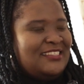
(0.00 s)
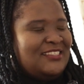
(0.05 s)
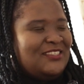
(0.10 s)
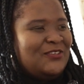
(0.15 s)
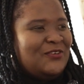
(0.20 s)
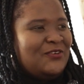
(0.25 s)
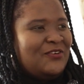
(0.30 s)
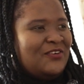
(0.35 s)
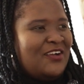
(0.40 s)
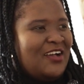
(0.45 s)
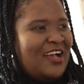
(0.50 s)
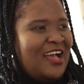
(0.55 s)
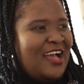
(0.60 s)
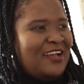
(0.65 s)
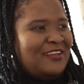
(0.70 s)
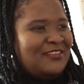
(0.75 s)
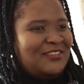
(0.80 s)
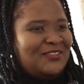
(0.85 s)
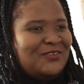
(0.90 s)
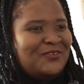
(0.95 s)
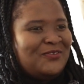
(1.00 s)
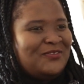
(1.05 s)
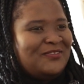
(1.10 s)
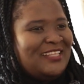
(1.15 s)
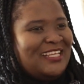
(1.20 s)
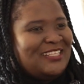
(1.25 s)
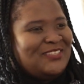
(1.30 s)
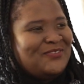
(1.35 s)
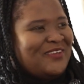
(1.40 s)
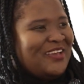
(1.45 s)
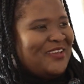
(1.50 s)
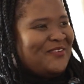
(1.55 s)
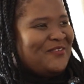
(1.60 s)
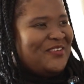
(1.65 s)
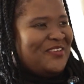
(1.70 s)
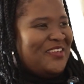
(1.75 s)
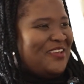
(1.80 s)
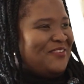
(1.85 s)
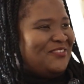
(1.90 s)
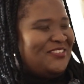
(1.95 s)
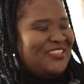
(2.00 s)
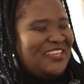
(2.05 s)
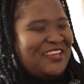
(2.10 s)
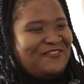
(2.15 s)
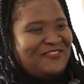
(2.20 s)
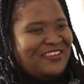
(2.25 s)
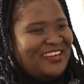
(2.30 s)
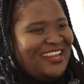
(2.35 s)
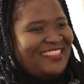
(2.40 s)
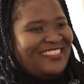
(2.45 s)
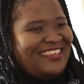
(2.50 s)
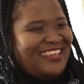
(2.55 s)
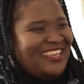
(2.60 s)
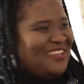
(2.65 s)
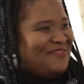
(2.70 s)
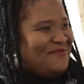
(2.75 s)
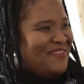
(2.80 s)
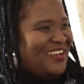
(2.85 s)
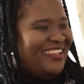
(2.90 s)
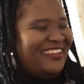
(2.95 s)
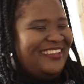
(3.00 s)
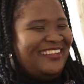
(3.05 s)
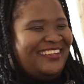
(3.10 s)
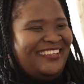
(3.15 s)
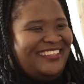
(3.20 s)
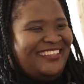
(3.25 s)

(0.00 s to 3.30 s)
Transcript: So that's why we have to have another email,